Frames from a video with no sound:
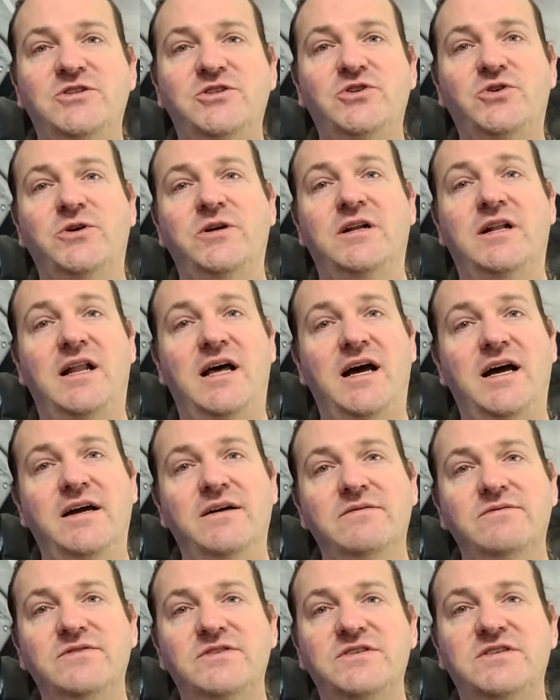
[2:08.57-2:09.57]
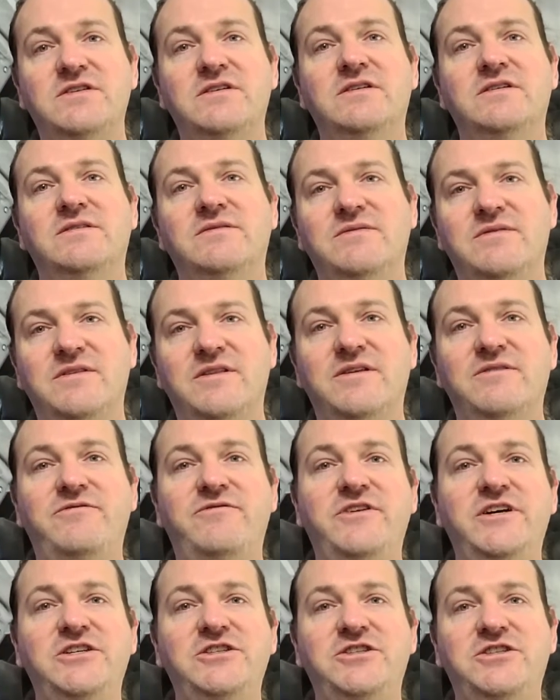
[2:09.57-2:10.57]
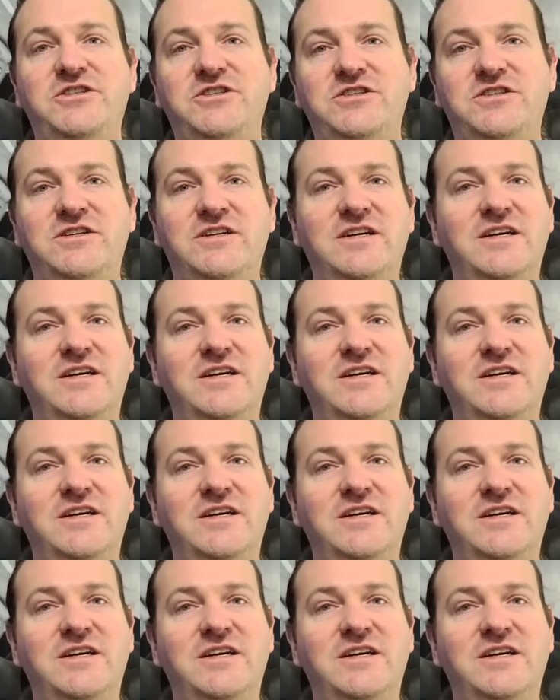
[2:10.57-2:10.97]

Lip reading: short lives. The fish,